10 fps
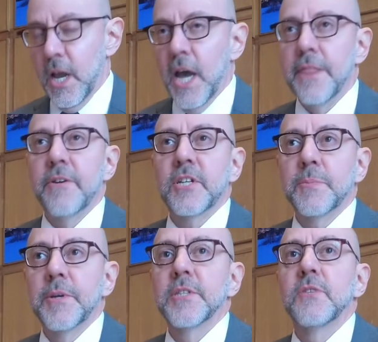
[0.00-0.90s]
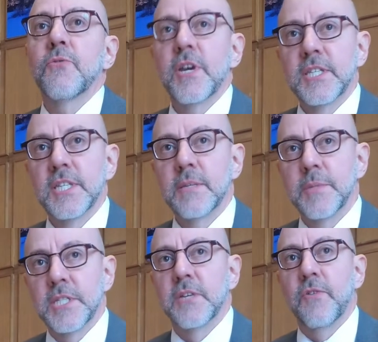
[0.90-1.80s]
and their experience of racism
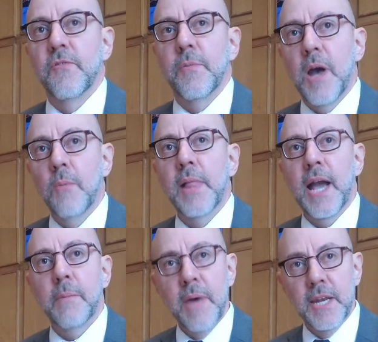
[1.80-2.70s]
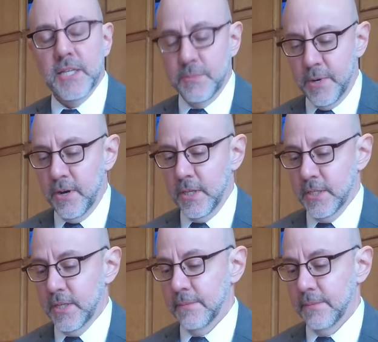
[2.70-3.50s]
is different from how black men experience it.